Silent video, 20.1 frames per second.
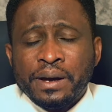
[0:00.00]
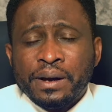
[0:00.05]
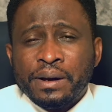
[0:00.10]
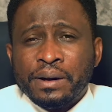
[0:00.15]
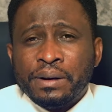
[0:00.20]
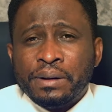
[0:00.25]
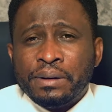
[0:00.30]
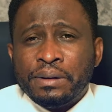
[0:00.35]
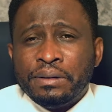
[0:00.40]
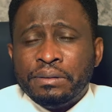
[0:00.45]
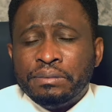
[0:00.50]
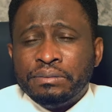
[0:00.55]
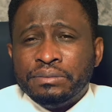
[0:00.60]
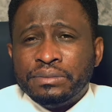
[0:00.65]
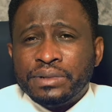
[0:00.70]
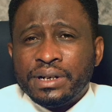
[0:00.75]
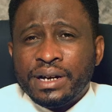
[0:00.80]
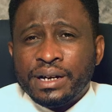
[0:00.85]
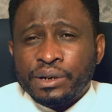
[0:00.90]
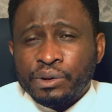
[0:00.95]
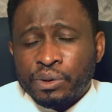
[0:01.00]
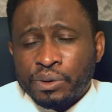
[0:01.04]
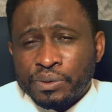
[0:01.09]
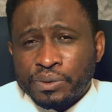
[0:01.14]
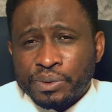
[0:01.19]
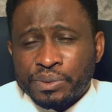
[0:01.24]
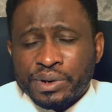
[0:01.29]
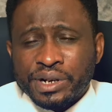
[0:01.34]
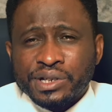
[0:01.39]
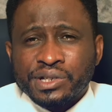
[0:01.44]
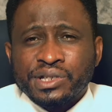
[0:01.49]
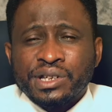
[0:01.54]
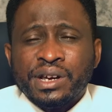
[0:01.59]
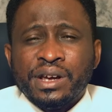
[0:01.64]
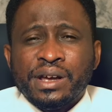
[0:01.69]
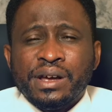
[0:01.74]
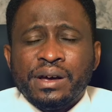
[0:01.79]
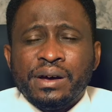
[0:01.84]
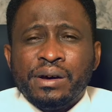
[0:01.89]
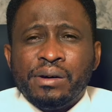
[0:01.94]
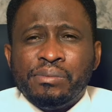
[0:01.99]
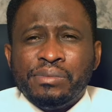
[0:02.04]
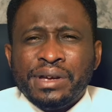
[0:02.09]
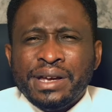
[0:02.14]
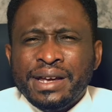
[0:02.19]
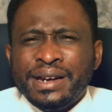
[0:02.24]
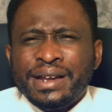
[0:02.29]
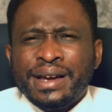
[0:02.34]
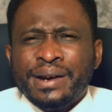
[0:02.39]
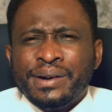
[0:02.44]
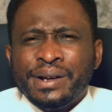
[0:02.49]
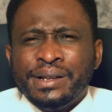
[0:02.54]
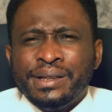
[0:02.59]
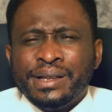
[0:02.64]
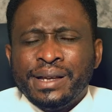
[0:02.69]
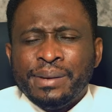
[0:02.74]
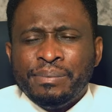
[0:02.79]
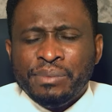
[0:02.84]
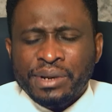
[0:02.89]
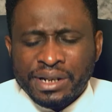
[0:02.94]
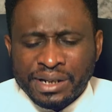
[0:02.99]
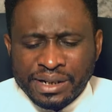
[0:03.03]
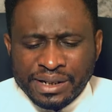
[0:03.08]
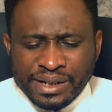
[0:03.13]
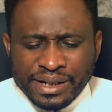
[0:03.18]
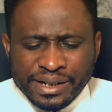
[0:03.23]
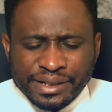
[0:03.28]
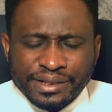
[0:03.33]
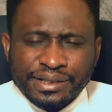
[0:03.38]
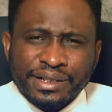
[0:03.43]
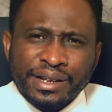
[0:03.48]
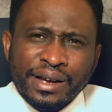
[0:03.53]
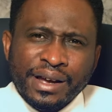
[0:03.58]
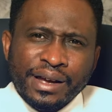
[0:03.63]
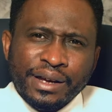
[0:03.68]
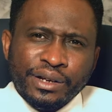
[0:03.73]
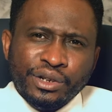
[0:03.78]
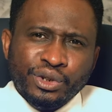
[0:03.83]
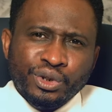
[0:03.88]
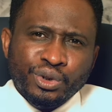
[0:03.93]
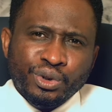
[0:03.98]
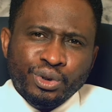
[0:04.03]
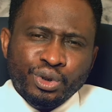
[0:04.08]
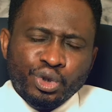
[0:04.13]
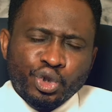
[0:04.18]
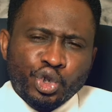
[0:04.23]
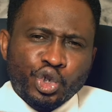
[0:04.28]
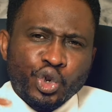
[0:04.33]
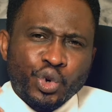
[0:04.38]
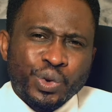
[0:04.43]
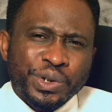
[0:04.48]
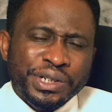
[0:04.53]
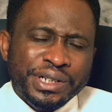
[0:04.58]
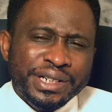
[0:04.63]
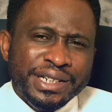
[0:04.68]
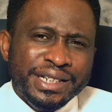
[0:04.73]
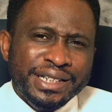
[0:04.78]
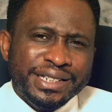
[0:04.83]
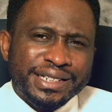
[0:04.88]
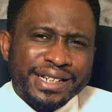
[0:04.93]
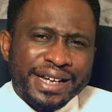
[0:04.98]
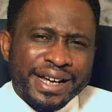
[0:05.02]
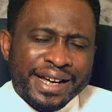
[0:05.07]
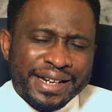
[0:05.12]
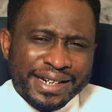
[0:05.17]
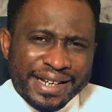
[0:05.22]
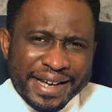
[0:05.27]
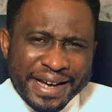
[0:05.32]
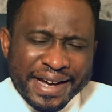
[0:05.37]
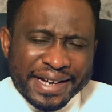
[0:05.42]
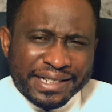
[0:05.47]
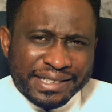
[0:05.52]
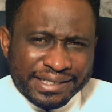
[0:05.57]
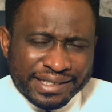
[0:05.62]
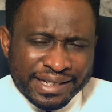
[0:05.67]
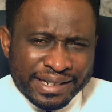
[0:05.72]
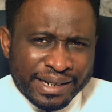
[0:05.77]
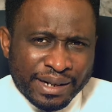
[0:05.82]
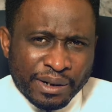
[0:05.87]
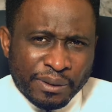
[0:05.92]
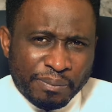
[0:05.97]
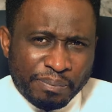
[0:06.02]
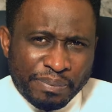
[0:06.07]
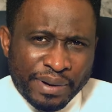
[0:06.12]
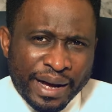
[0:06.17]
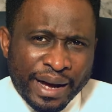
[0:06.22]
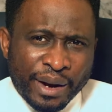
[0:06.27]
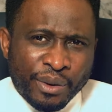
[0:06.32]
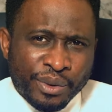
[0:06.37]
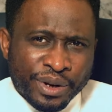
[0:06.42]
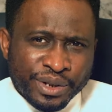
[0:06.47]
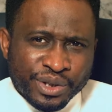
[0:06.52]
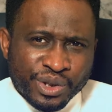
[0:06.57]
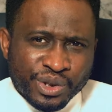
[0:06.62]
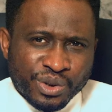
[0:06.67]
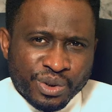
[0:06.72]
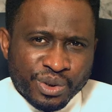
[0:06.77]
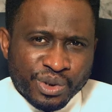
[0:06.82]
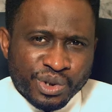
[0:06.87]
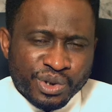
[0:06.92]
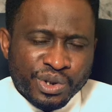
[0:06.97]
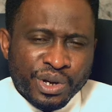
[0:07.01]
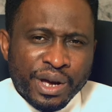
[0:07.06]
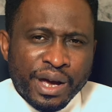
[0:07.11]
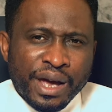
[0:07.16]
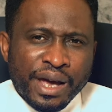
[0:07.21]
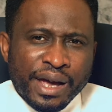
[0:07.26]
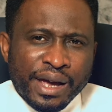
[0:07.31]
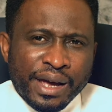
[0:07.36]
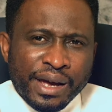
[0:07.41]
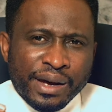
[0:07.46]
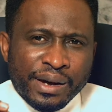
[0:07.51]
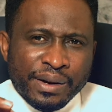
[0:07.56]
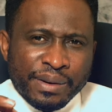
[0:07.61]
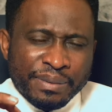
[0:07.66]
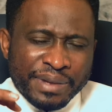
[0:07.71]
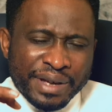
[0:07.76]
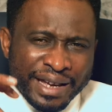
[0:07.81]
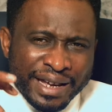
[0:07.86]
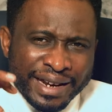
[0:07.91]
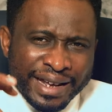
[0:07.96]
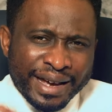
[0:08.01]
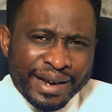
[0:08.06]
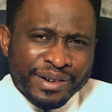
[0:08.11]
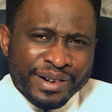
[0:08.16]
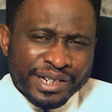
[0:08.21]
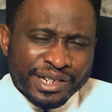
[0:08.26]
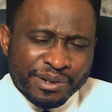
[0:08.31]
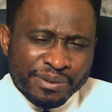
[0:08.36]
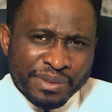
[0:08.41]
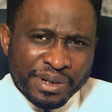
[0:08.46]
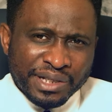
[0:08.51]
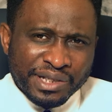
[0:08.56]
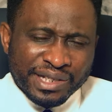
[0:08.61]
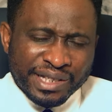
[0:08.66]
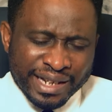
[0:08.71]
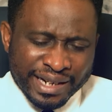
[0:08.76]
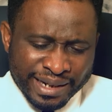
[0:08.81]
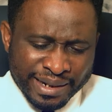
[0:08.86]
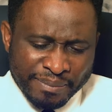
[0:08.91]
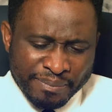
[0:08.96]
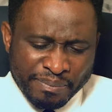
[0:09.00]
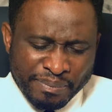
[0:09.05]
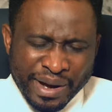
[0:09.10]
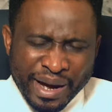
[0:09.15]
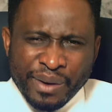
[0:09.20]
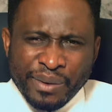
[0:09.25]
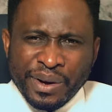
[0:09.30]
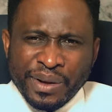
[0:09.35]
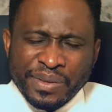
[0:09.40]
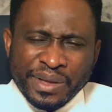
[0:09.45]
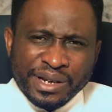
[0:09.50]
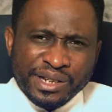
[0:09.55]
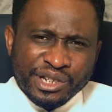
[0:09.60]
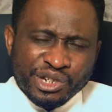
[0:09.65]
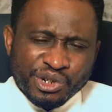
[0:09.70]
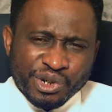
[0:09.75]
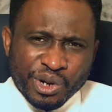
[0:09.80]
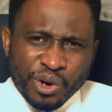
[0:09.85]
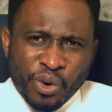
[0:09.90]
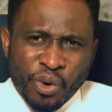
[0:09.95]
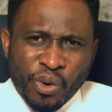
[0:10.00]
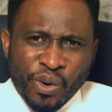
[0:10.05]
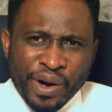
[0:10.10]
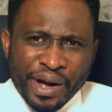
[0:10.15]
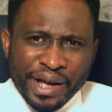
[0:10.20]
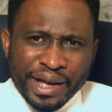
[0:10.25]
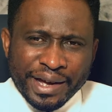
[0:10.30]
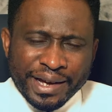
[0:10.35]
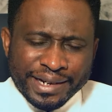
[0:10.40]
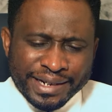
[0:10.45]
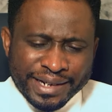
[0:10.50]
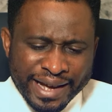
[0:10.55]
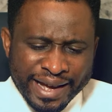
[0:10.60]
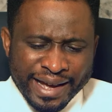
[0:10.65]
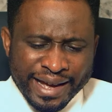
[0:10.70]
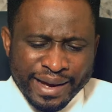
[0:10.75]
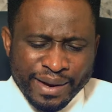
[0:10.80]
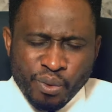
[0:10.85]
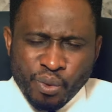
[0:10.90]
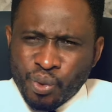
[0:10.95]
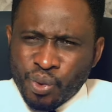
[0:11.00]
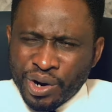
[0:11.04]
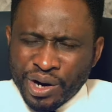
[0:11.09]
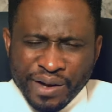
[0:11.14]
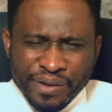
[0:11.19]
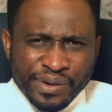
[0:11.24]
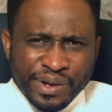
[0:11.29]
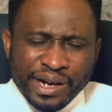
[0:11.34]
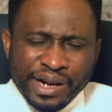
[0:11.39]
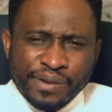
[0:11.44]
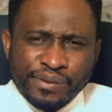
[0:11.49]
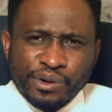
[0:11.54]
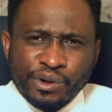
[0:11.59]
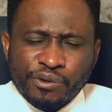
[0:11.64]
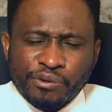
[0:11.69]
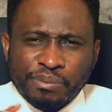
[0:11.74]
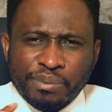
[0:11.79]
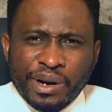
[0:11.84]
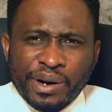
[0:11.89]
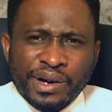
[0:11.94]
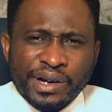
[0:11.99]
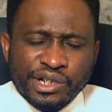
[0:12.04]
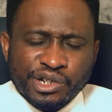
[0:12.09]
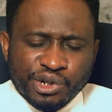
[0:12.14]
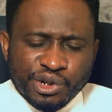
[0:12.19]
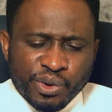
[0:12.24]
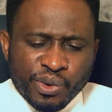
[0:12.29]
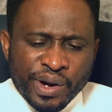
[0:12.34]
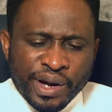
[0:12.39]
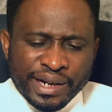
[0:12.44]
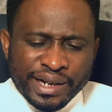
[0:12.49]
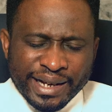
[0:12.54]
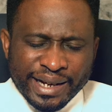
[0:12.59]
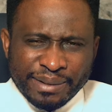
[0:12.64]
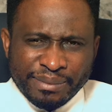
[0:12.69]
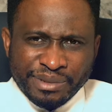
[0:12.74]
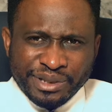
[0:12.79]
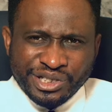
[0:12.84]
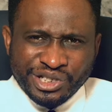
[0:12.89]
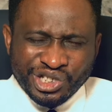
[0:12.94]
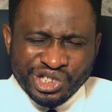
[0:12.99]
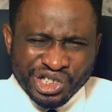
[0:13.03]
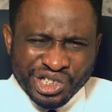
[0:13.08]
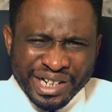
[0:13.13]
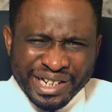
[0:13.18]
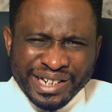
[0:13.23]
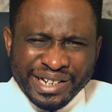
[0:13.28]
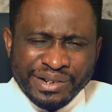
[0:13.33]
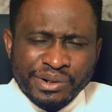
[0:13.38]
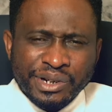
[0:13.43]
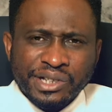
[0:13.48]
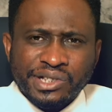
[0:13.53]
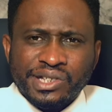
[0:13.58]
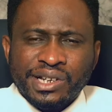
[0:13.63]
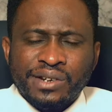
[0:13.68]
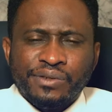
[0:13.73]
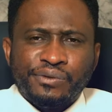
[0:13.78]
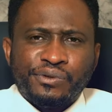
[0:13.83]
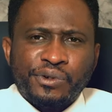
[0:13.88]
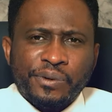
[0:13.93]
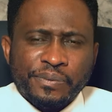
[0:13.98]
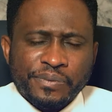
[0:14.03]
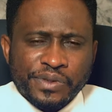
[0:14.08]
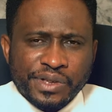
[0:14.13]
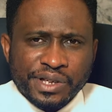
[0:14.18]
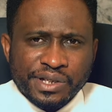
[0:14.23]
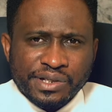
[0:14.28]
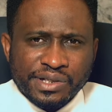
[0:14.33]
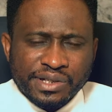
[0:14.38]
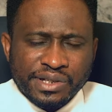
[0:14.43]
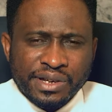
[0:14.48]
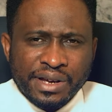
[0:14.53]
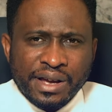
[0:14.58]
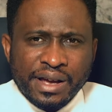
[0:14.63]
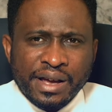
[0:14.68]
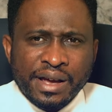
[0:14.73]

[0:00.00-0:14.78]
and all the rest. Inherent there meaning that you don't need an external power source. Inherent means that the power that is required, whatever level of power is required, can be generated from this.